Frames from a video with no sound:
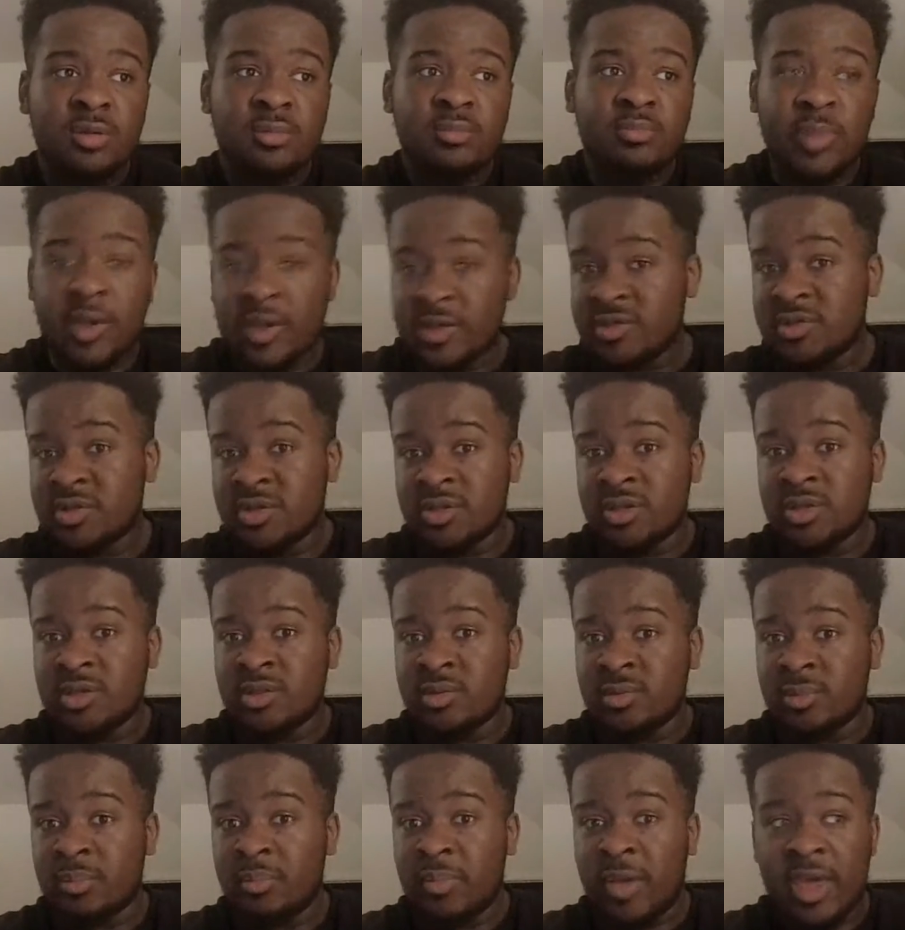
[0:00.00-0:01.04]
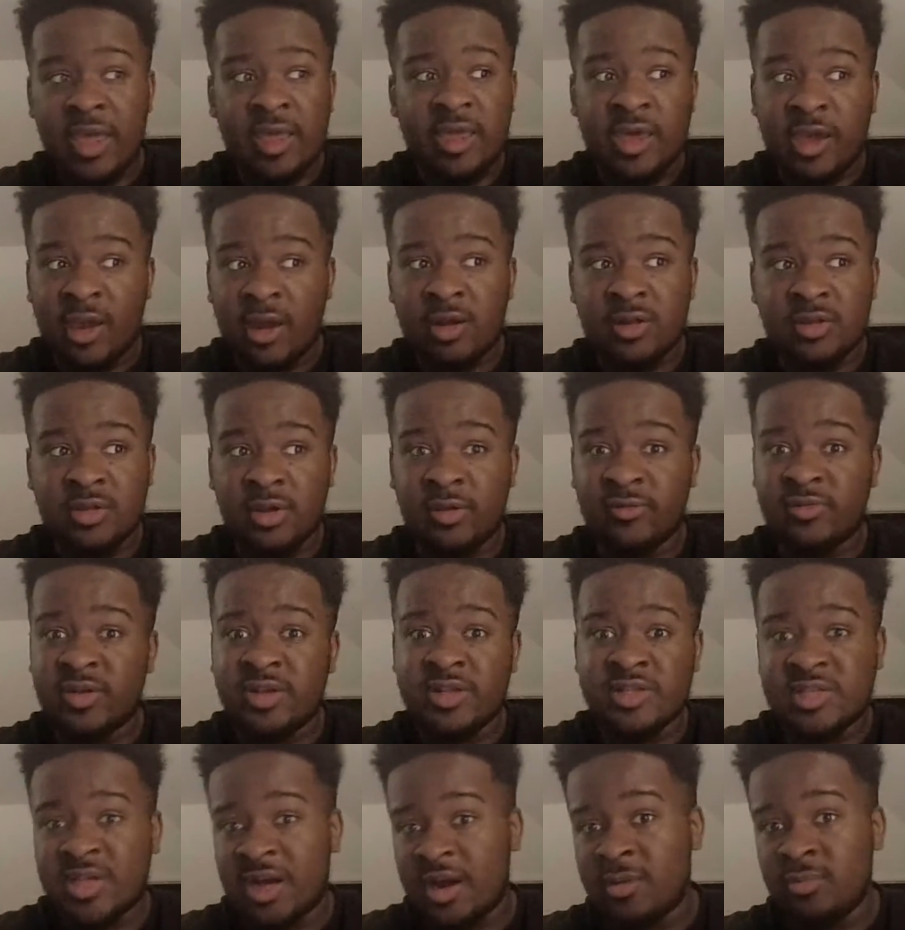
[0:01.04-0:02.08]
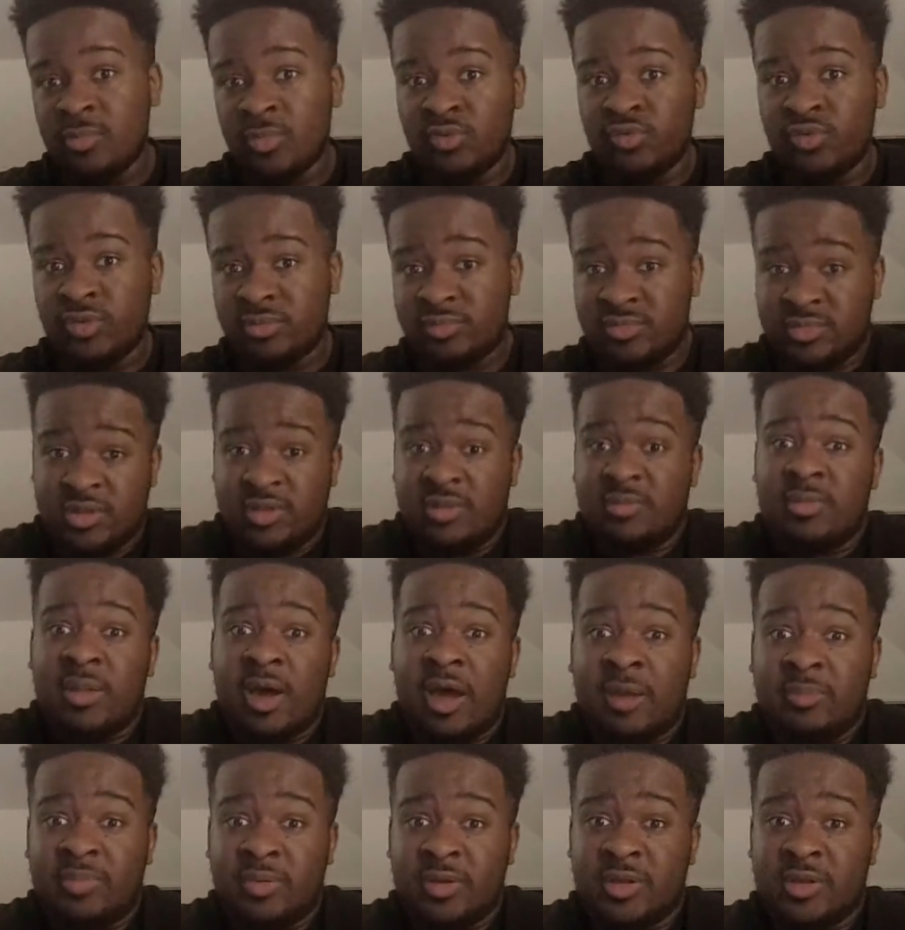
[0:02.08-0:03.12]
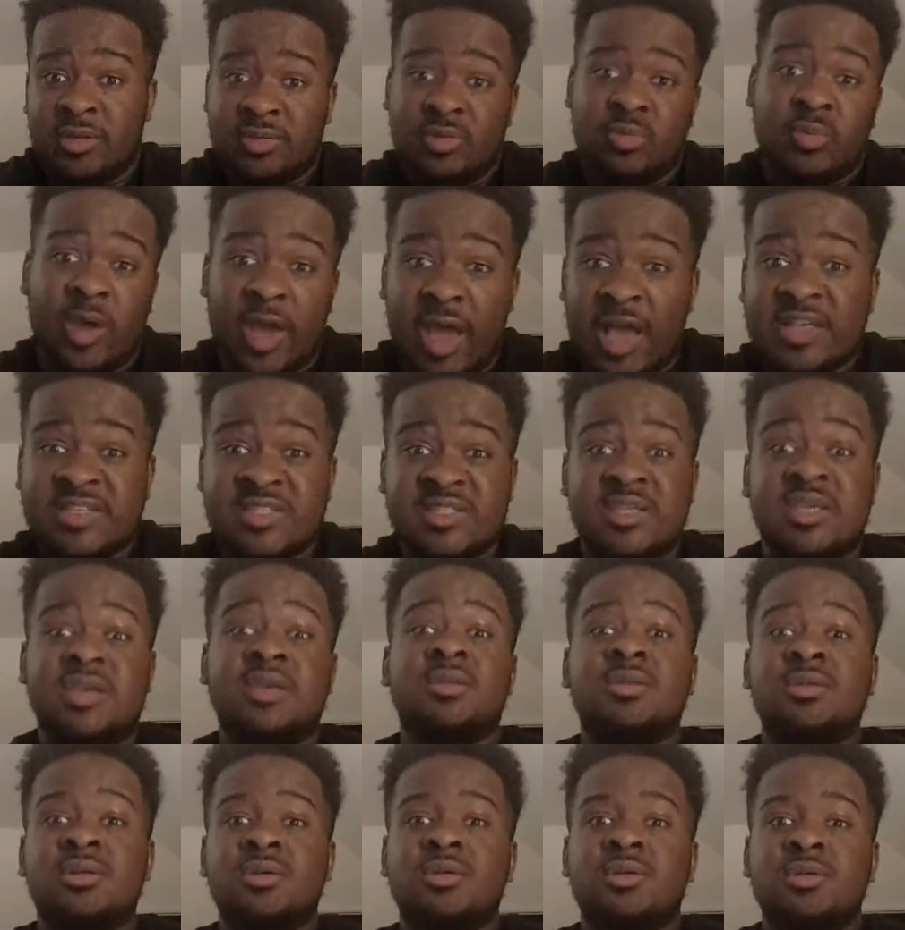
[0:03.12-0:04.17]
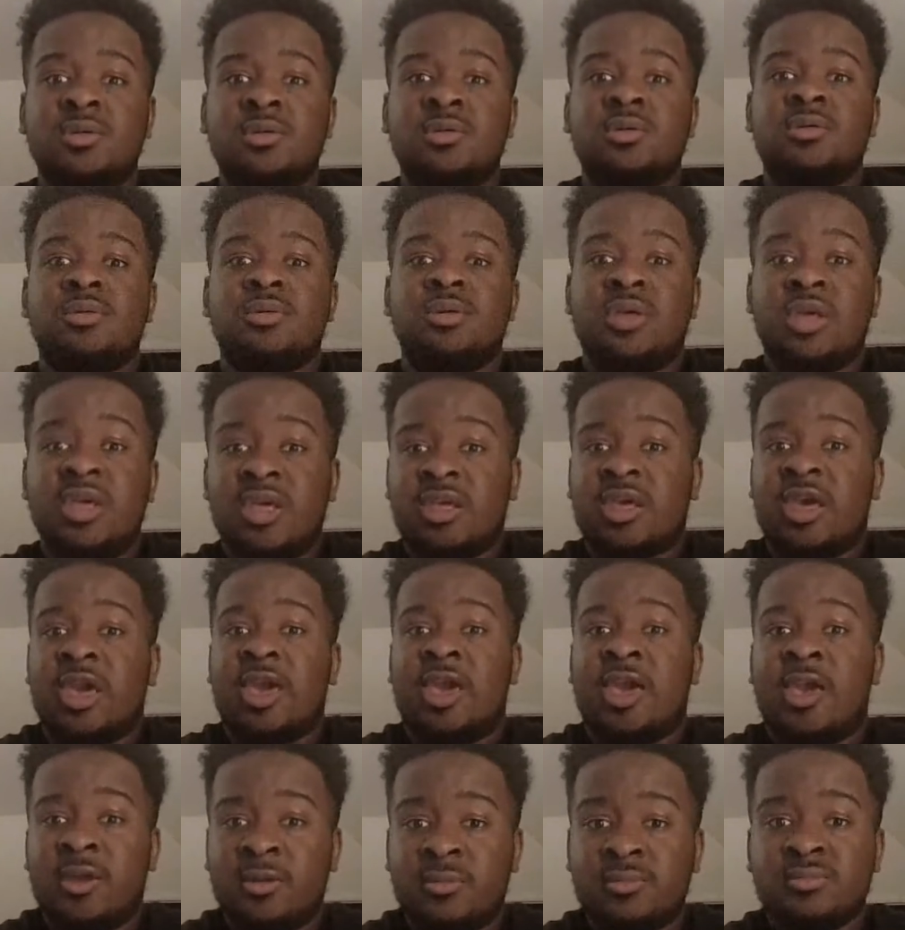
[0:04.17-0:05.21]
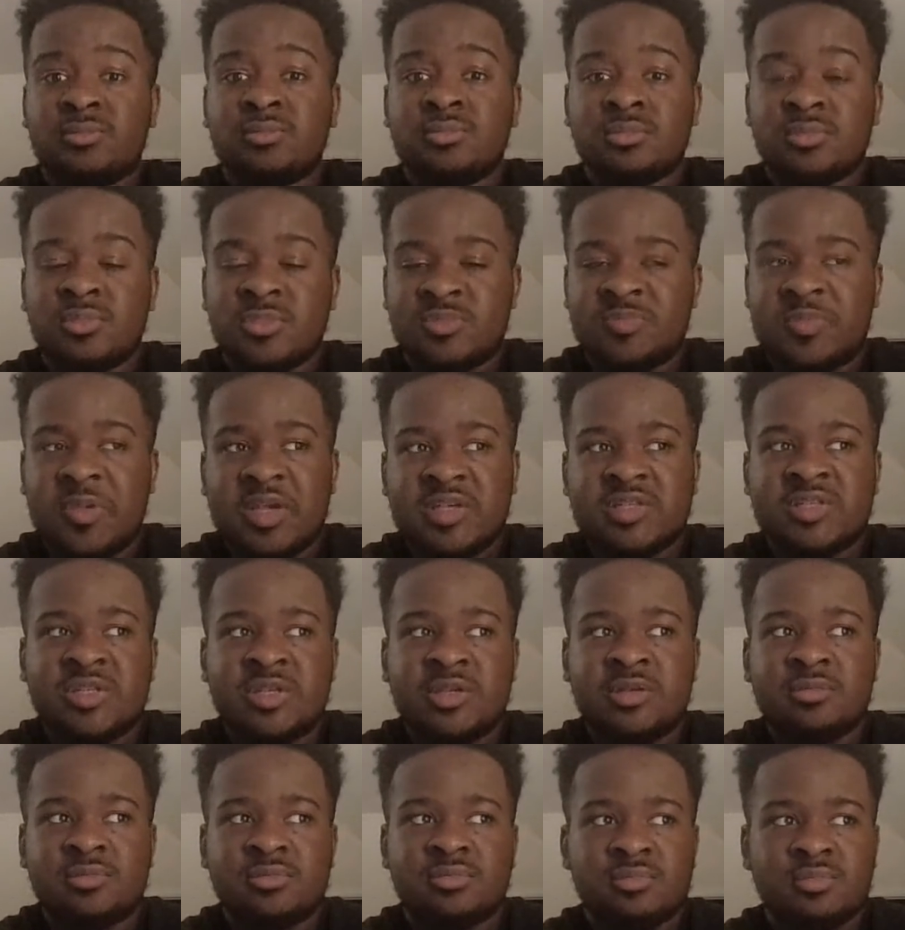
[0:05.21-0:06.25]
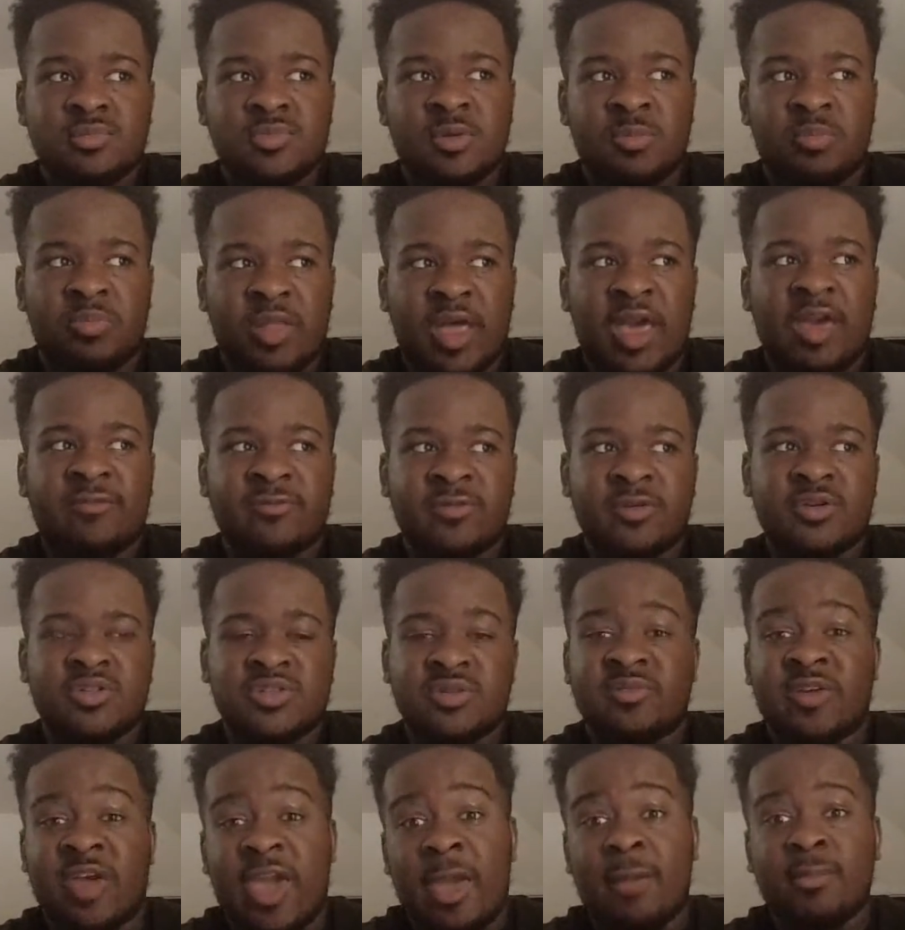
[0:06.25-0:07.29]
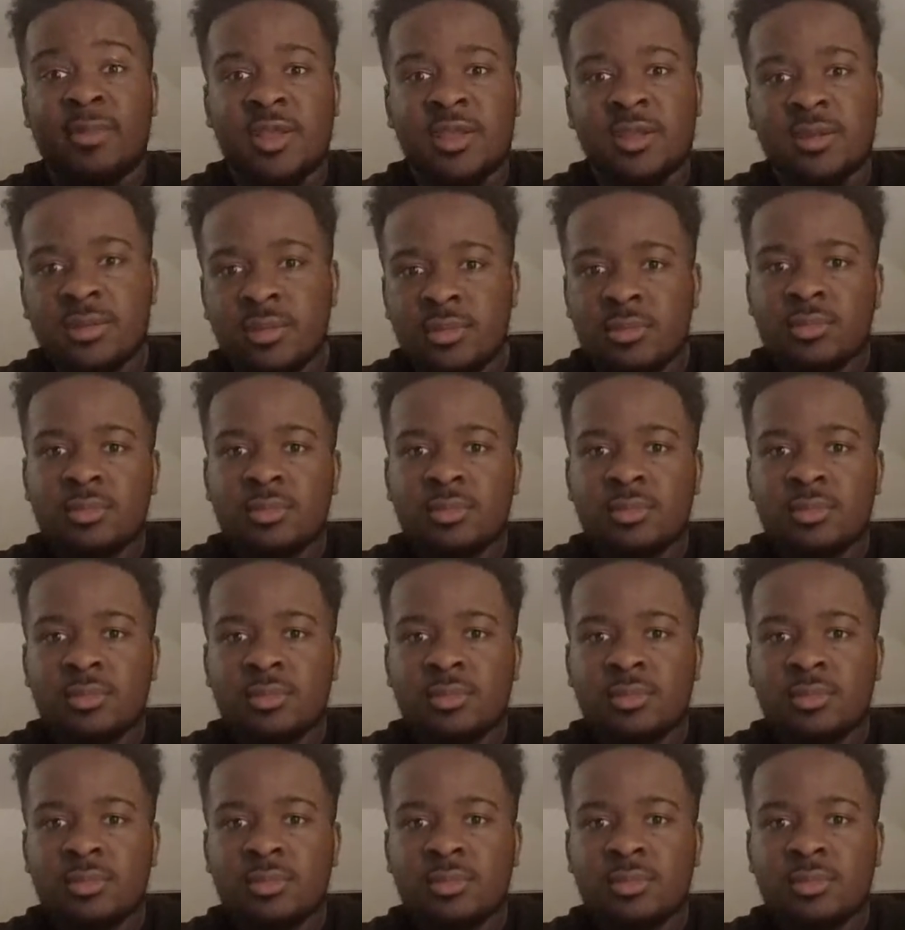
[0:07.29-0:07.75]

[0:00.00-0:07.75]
basically the main character of the entire movie, in my opinion, the way I see it. It's basically the Black version of Hamlet.